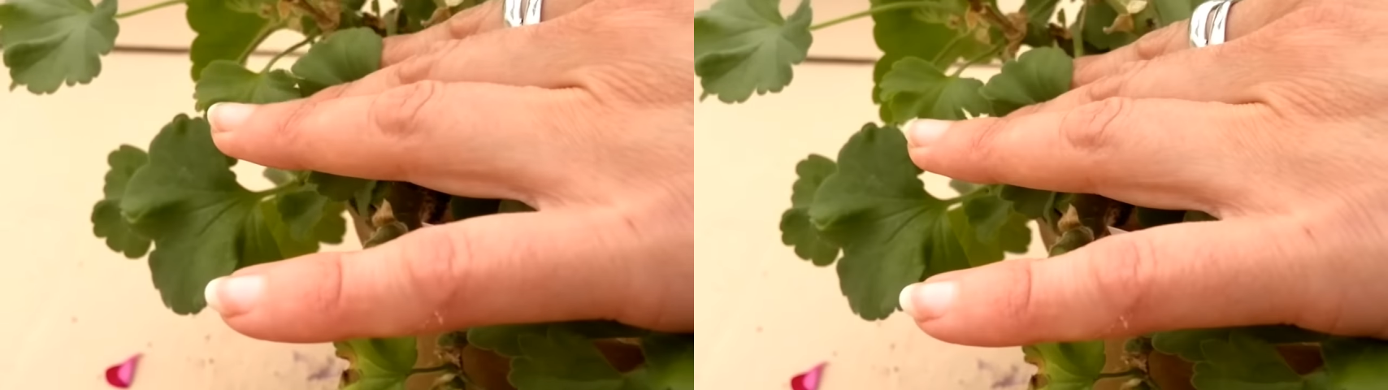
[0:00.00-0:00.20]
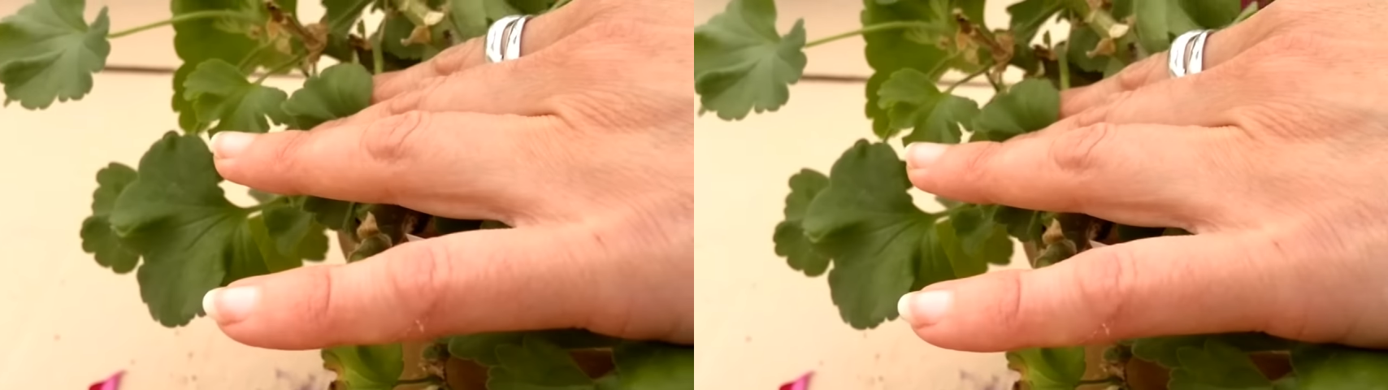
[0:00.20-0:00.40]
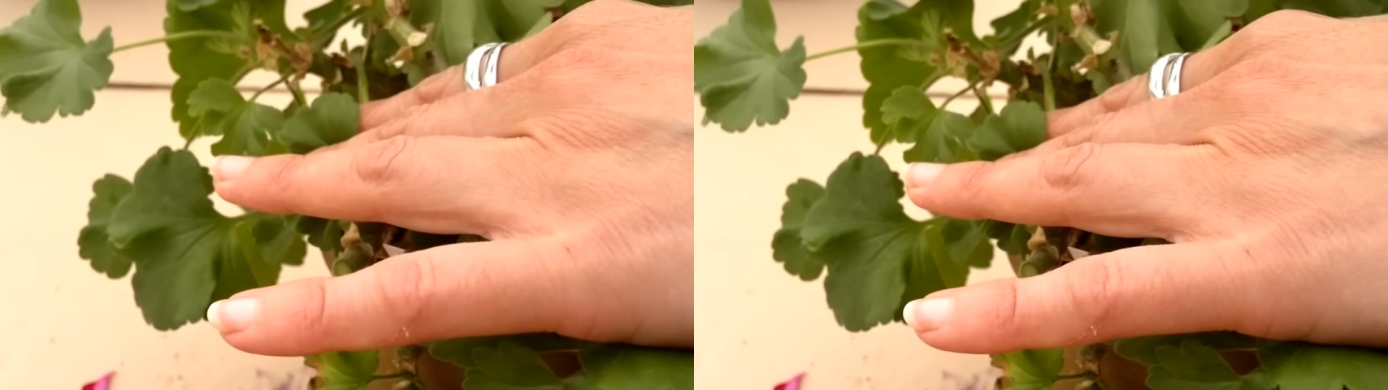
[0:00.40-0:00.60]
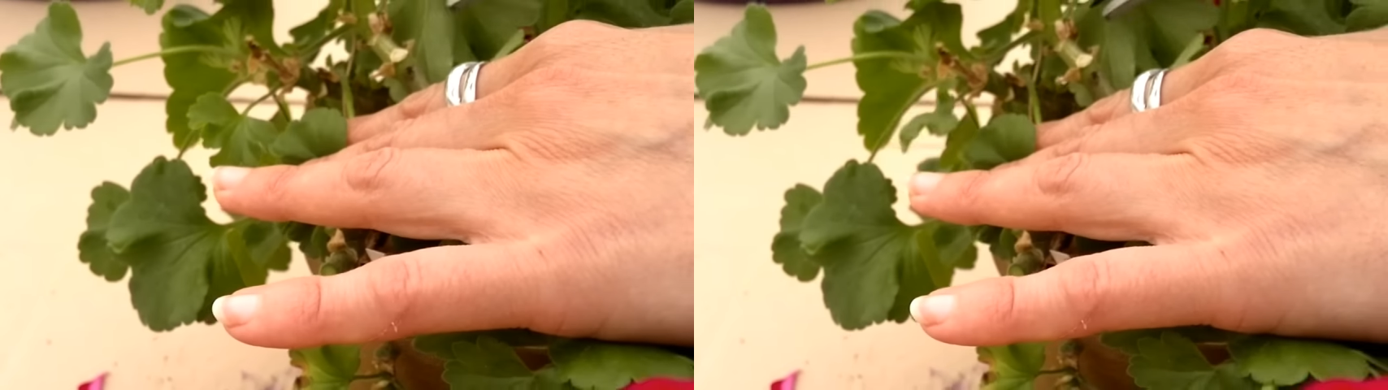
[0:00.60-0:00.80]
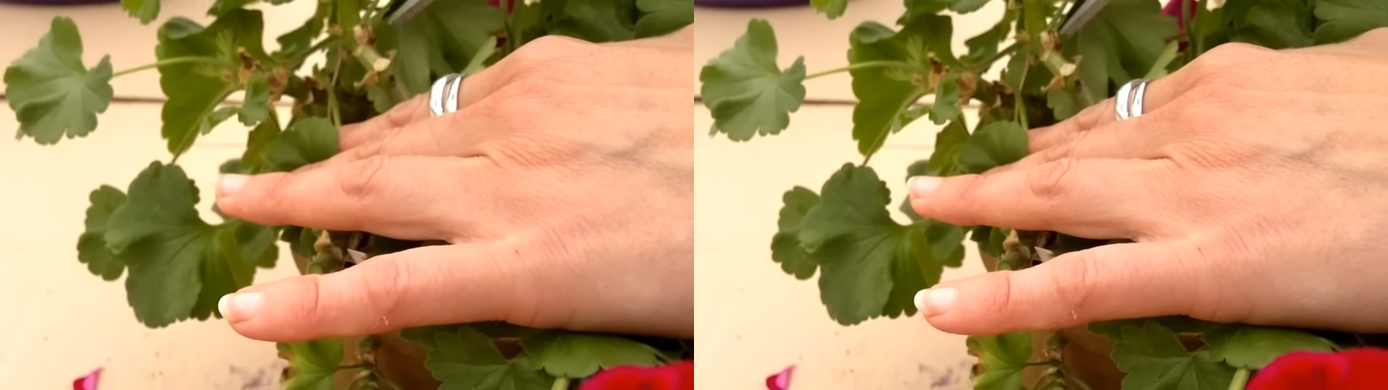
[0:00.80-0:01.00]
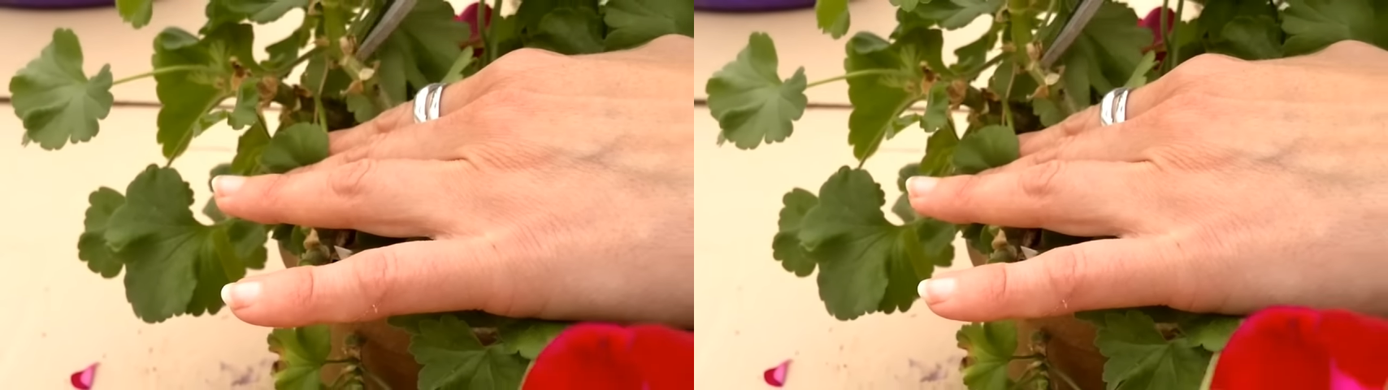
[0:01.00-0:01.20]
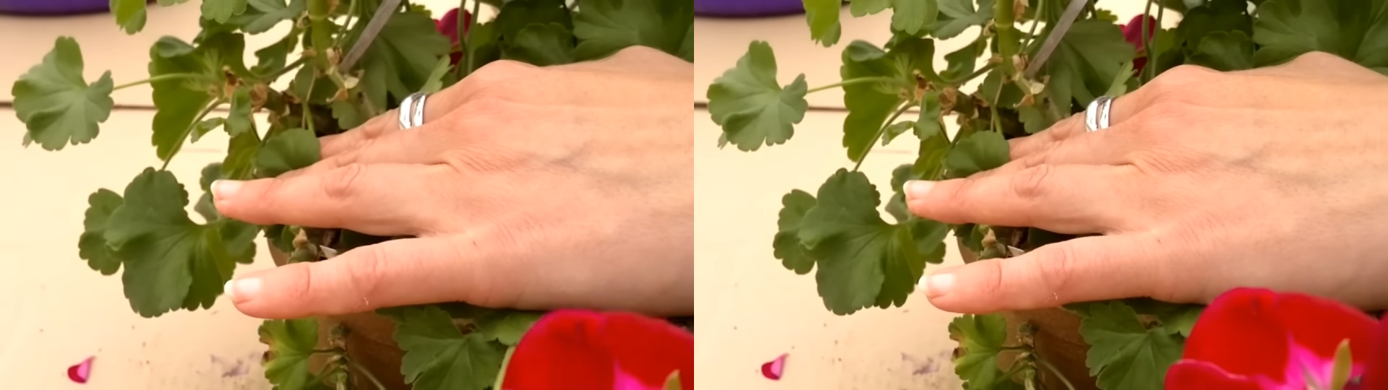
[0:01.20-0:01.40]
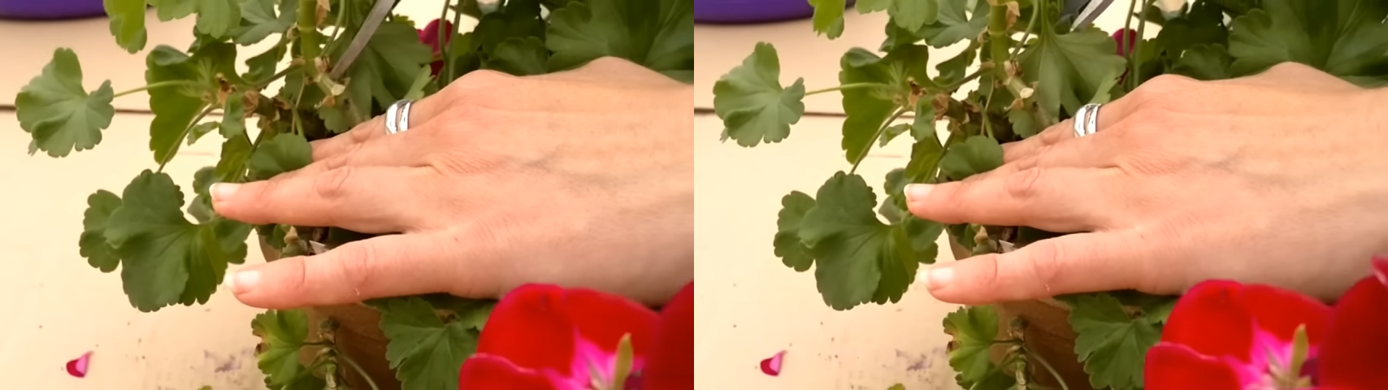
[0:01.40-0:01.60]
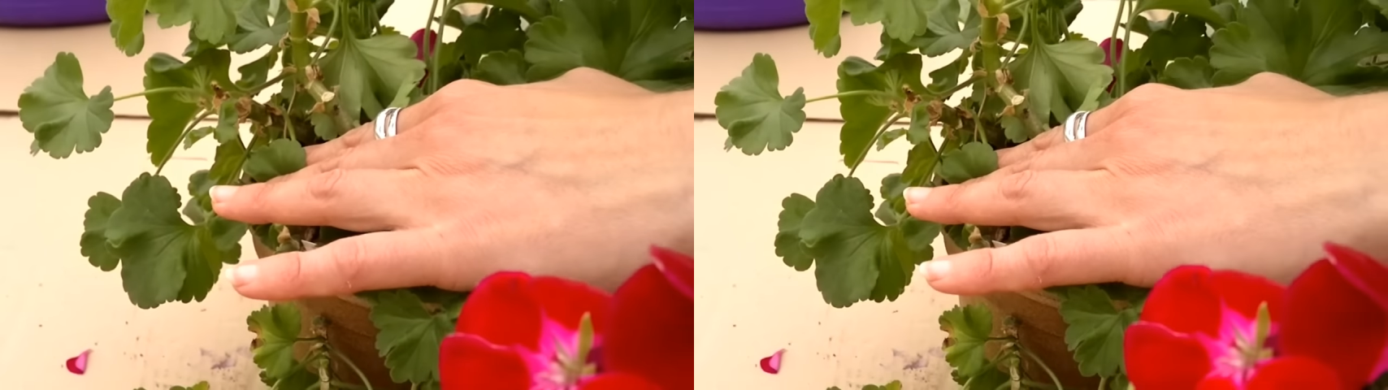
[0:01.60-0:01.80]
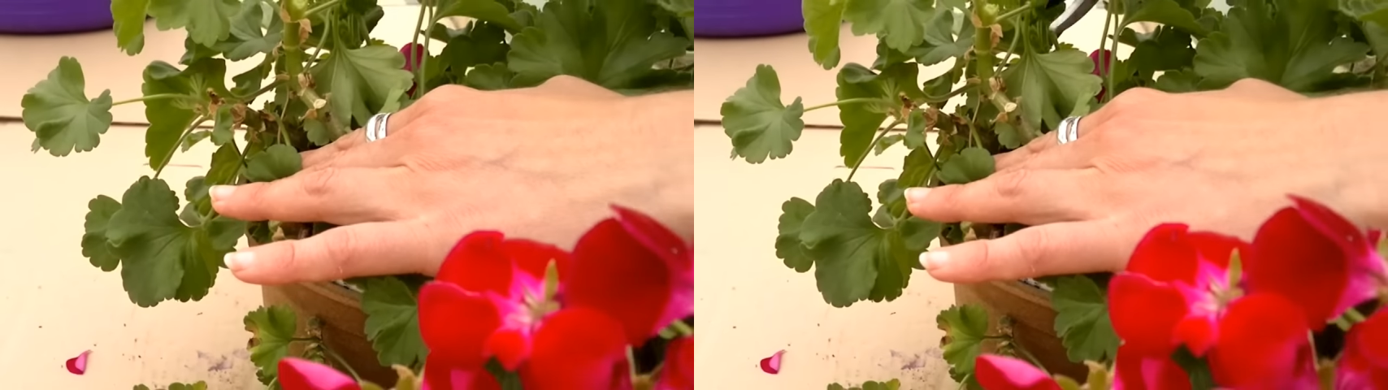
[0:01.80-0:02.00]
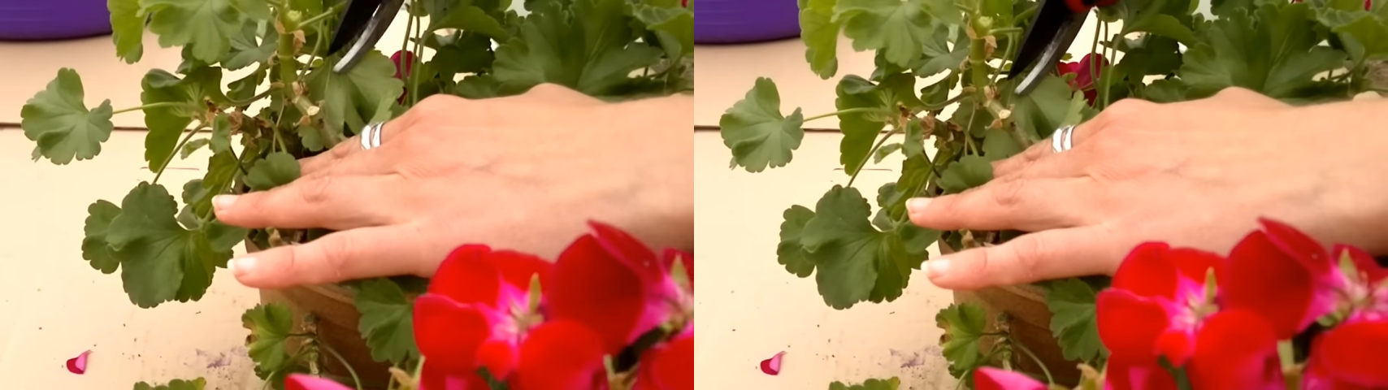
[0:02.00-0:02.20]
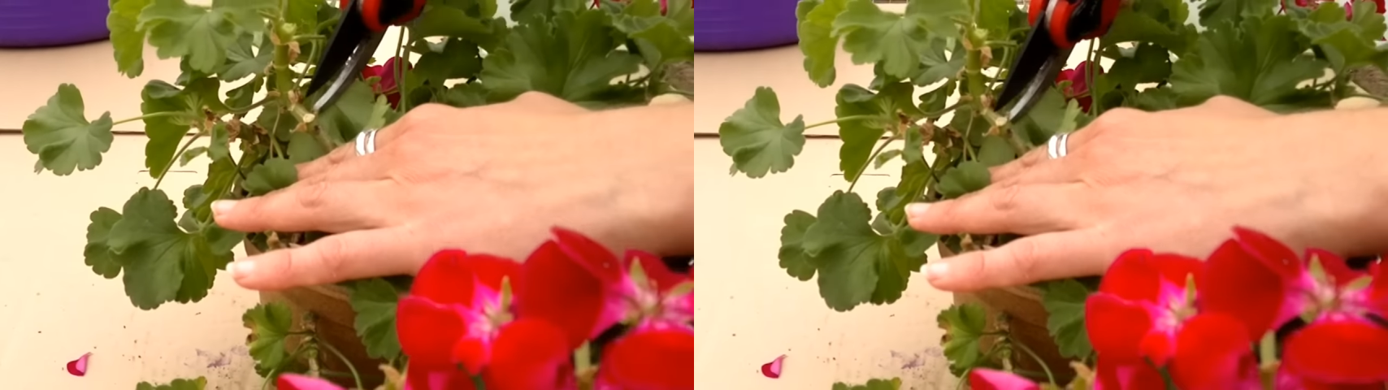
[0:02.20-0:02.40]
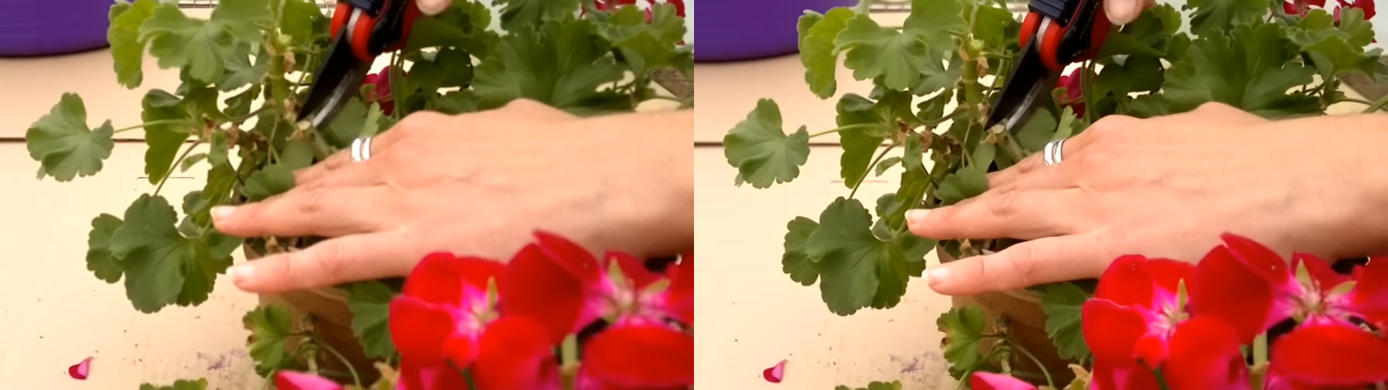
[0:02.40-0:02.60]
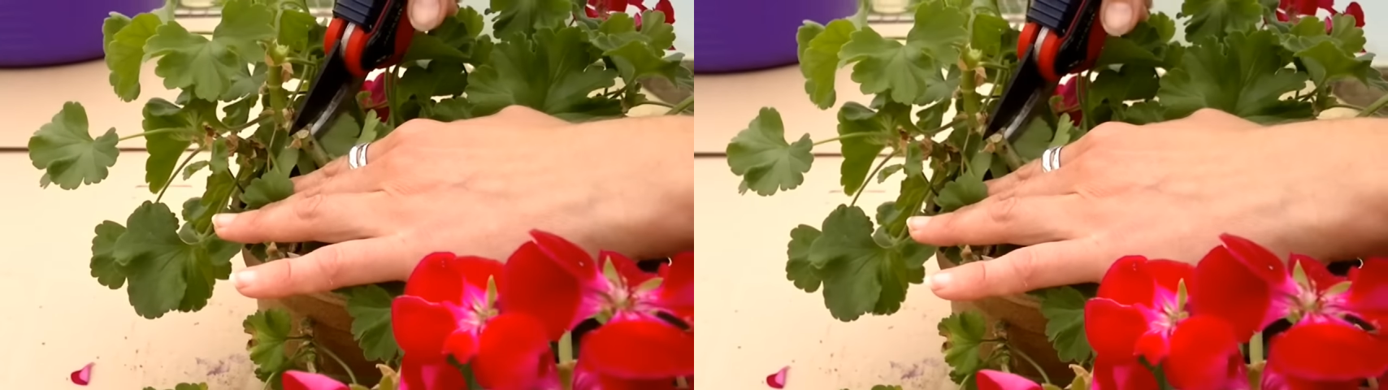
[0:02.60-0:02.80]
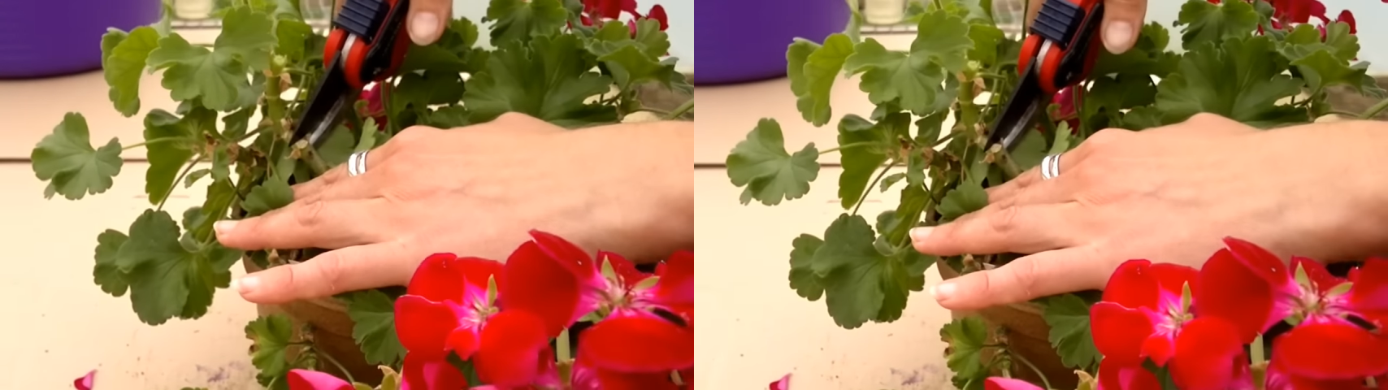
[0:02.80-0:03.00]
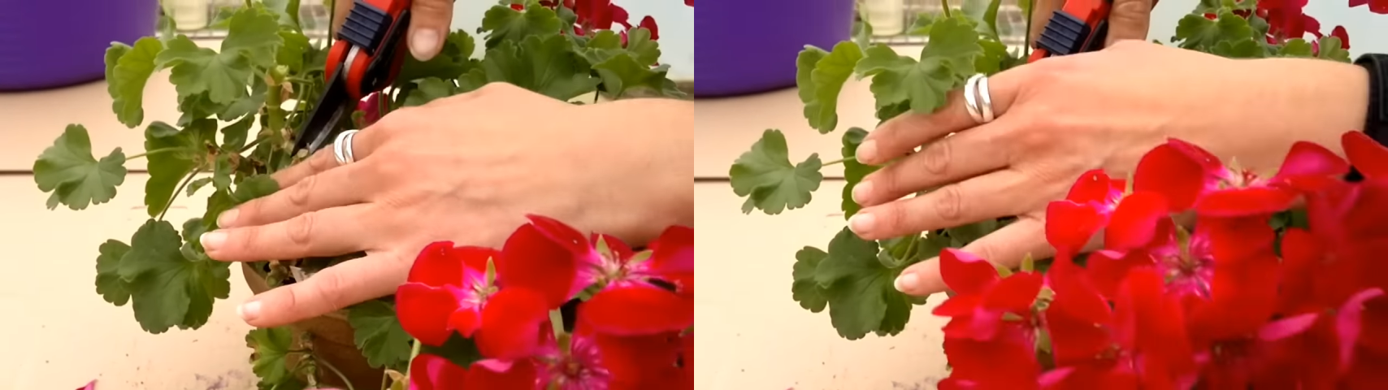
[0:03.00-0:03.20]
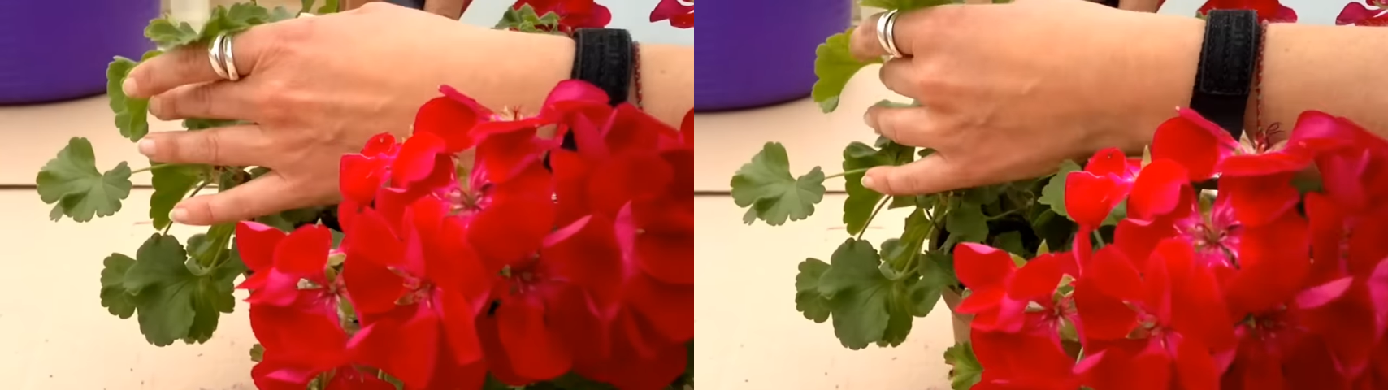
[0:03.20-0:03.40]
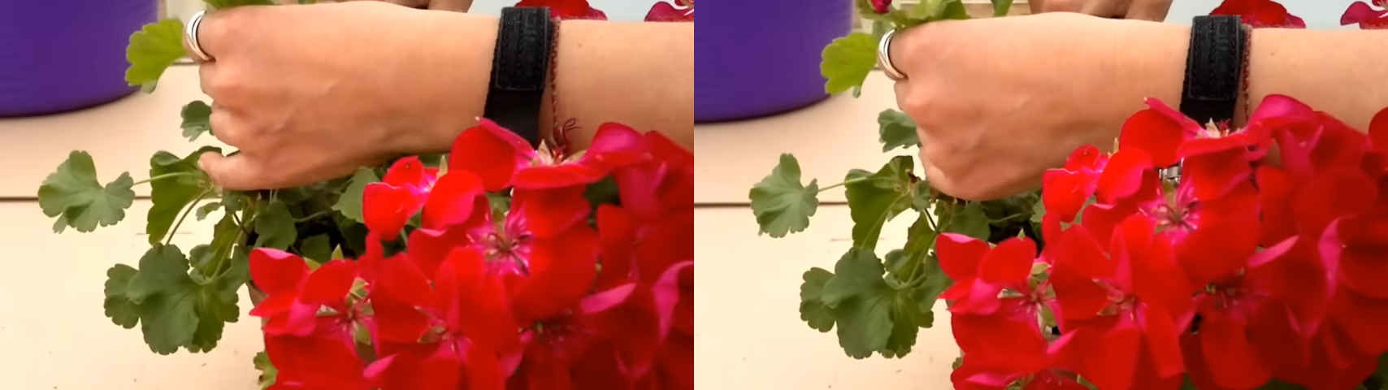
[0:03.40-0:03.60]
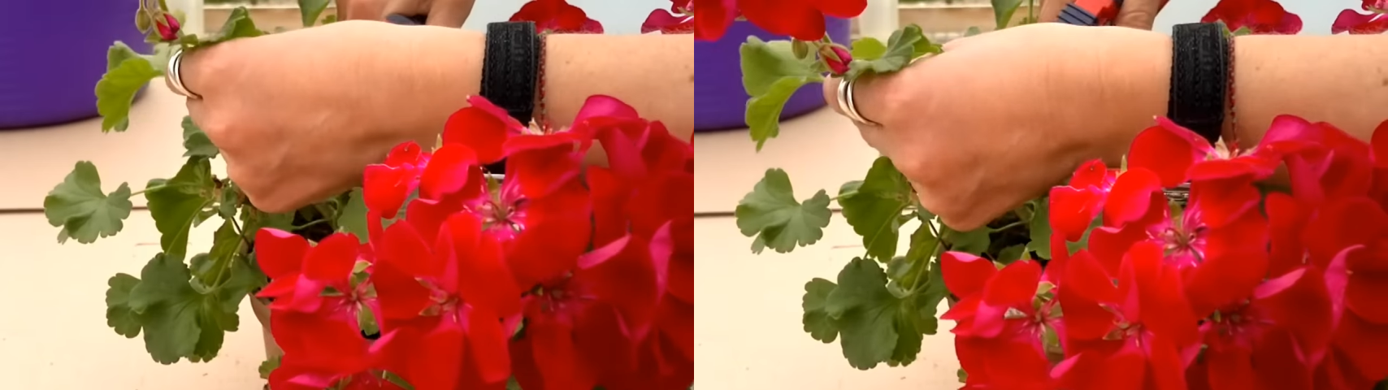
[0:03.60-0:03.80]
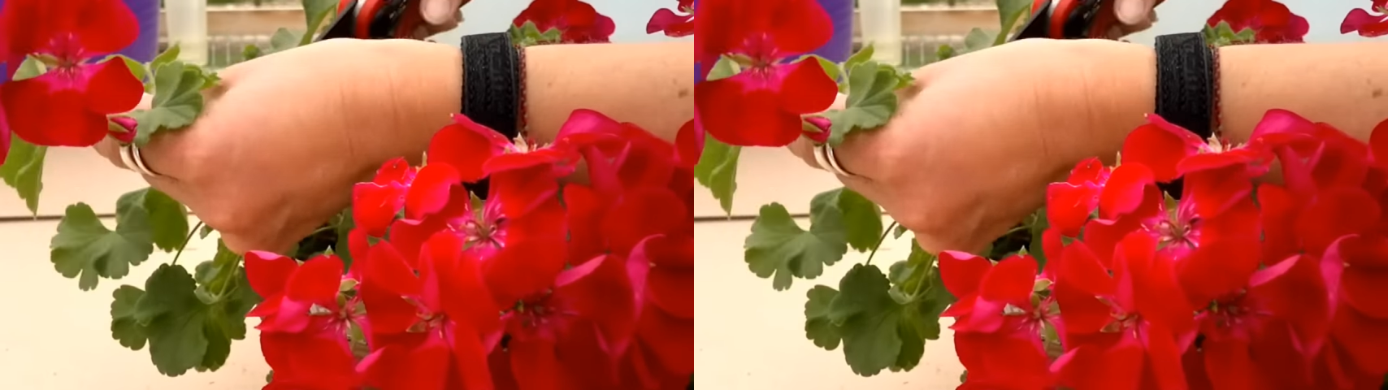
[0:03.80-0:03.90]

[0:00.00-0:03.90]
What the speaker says: (no speaker visible)